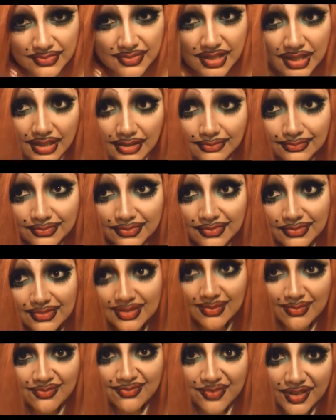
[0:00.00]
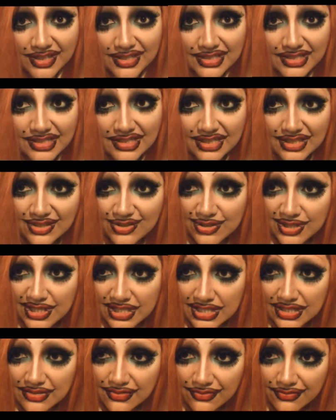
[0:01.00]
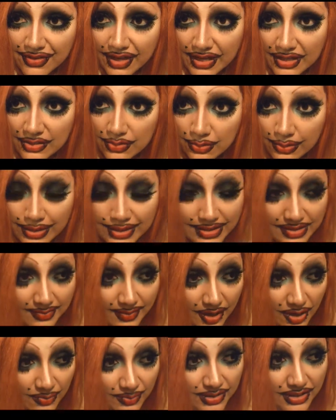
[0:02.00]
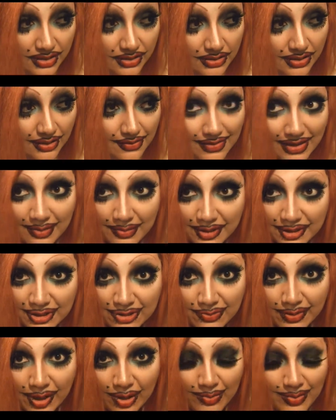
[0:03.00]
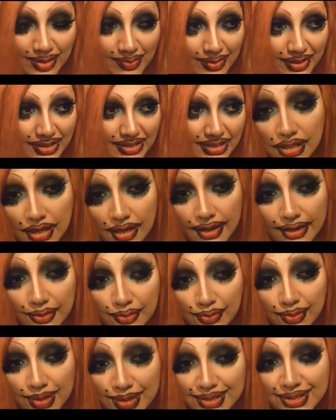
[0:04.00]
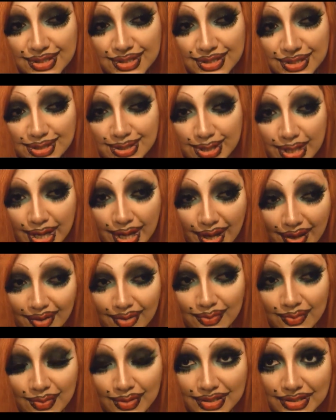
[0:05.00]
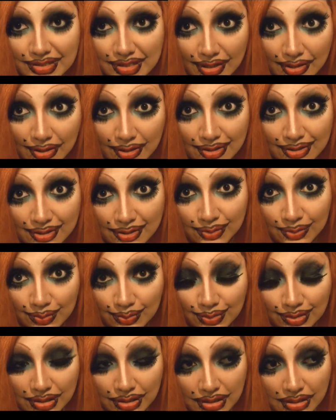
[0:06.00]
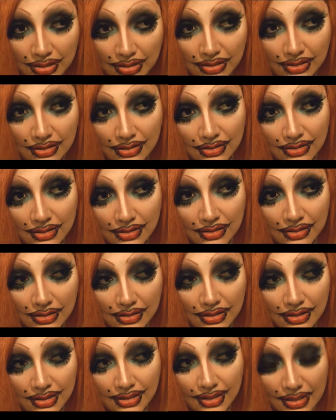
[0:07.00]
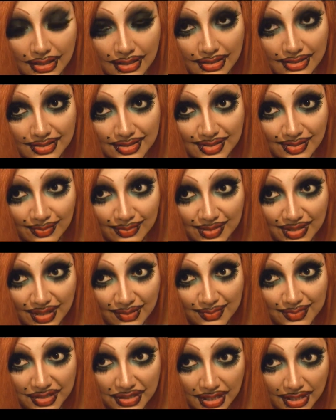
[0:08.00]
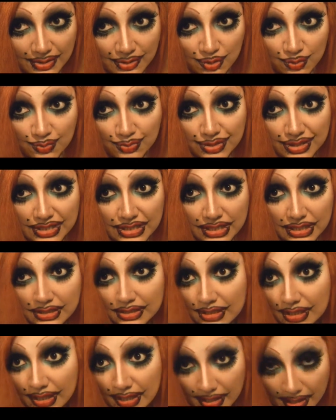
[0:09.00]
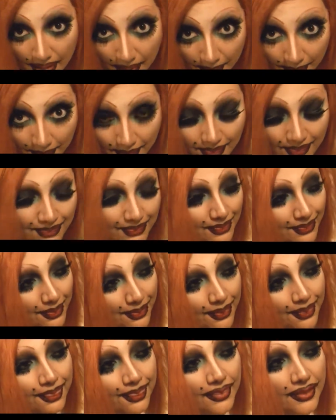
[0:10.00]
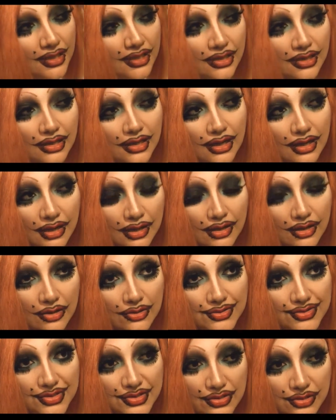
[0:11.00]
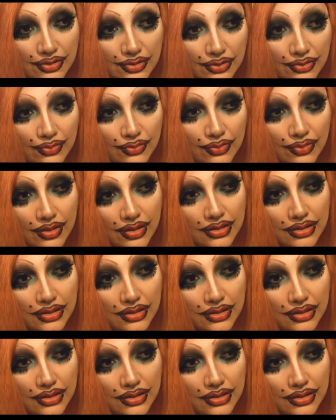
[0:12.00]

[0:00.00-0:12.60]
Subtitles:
yeah, some fun, interesting factoids about me. Not that much about me, but I wish I was a cartoon. And sometimes I like to pretend I am. I also...